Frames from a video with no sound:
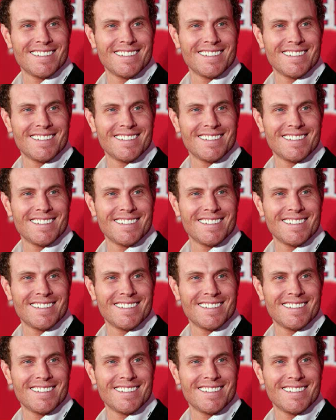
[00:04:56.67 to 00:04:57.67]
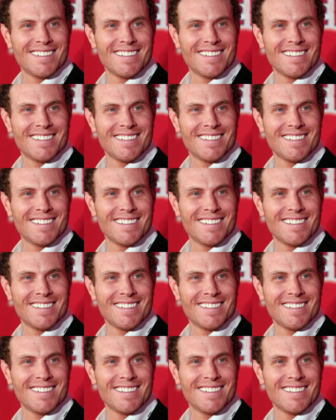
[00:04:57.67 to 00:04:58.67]

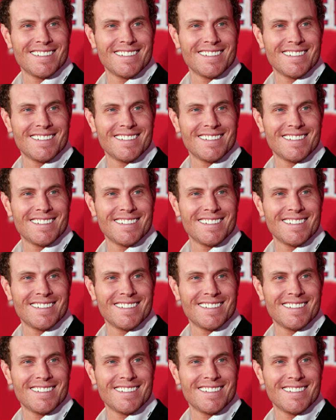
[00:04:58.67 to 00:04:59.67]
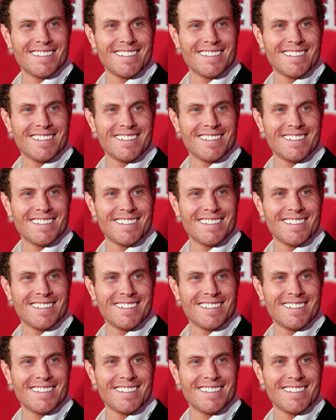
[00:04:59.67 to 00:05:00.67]

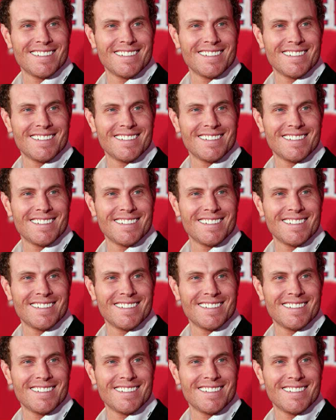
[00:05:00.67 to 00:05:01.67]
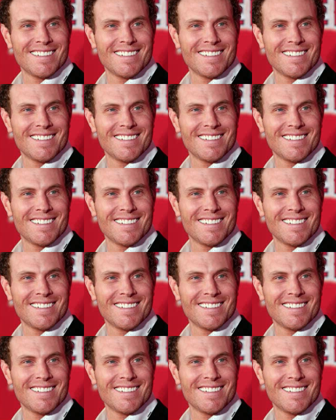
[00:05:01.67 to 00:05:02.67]

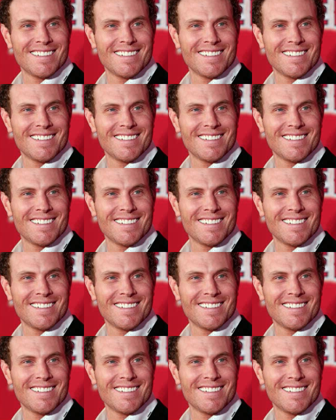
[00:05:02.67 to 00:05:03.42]
[no speech]